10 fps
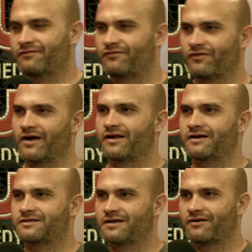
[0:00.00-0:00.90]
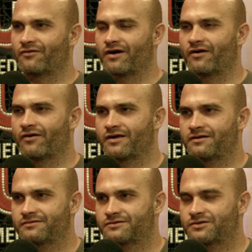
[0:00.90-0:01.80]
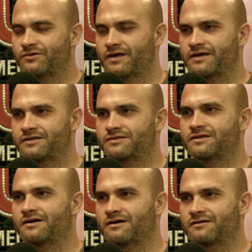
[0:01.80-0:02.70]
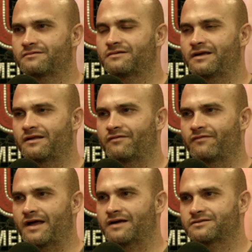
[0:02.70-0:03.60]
flight itinerary two days uh, in advance.